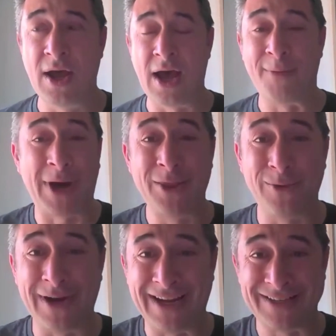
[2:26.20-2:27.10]
By the
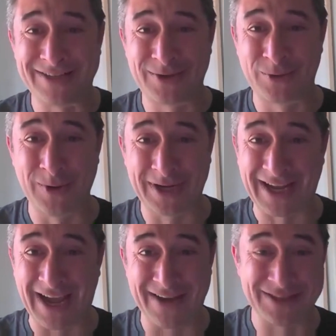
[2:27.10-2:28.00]
way, quick,
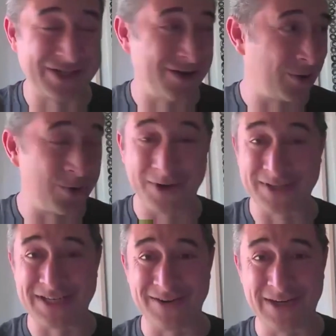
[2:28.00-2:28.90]
I have to share a quote on
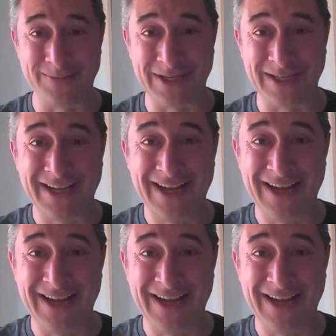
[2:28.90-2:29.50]
serendipity.